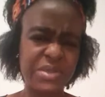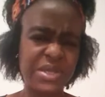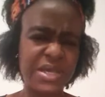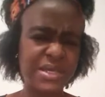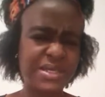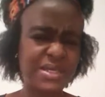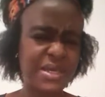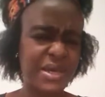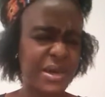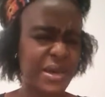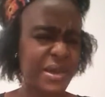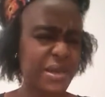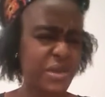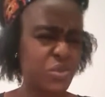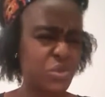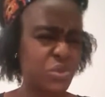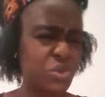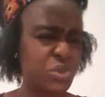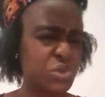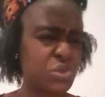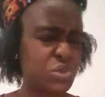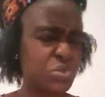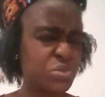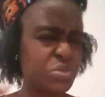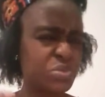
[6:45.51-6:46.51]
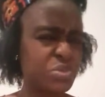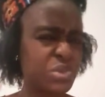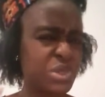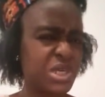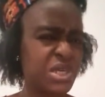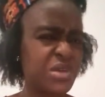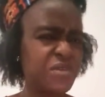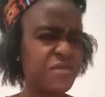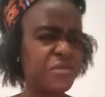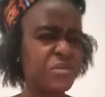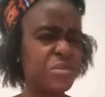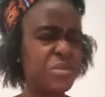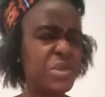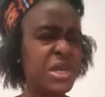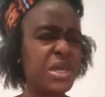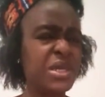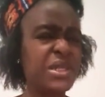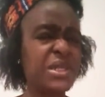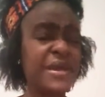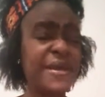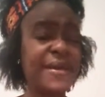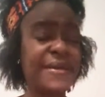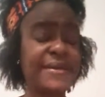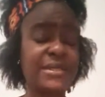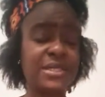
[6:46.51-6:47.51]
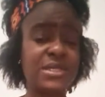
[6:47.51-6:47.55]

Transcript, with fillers: That's how he want to give make them